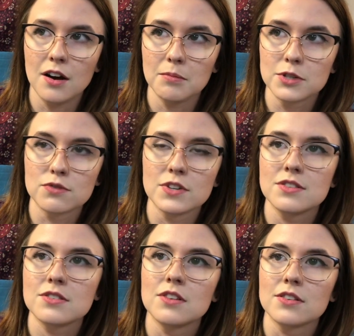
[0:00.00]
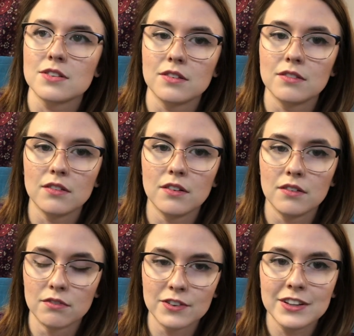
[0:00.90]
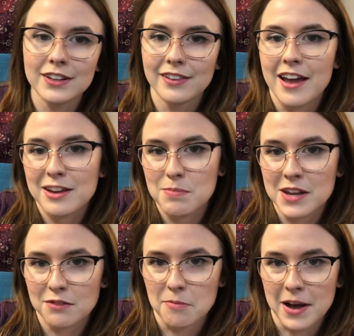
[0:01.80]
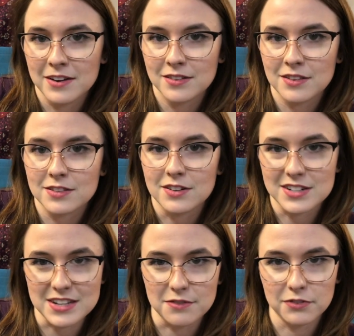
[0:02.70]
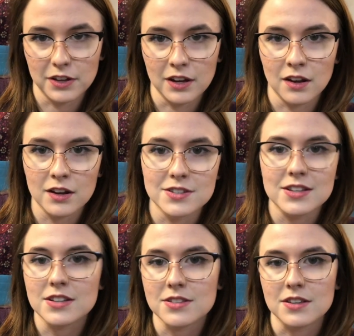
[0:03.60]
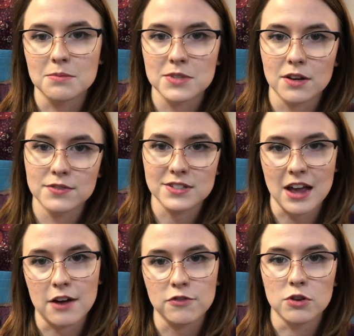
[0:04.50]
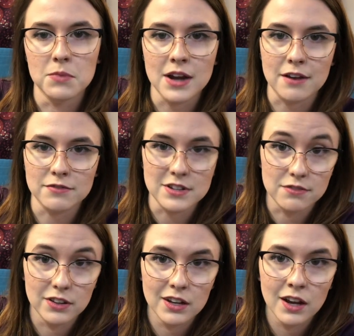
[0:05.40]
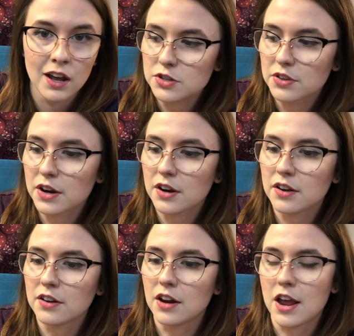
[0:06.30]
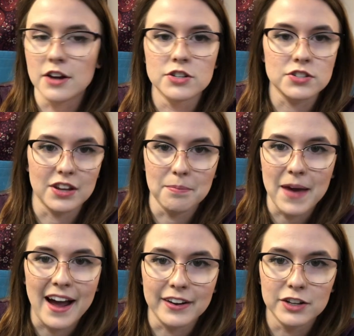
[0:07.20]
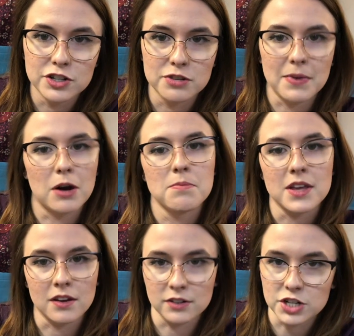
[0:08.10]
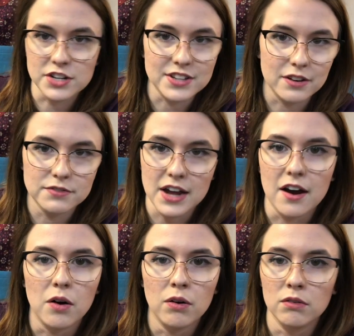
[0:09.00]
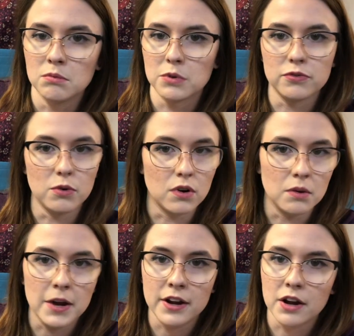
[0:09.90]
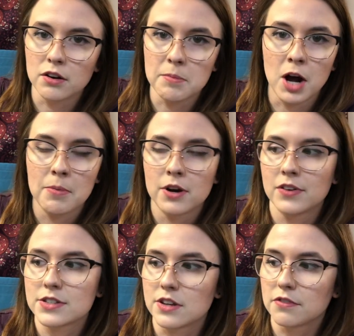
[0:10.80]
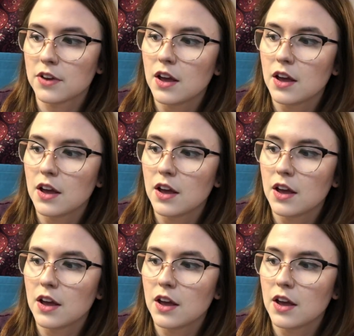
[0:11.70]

because Reese doesn't really like being reminded that they're a tiefling because they see themselves as half human, half tiefling. So and just like baggage about being chased out of town before by an angry mob and all that stuff.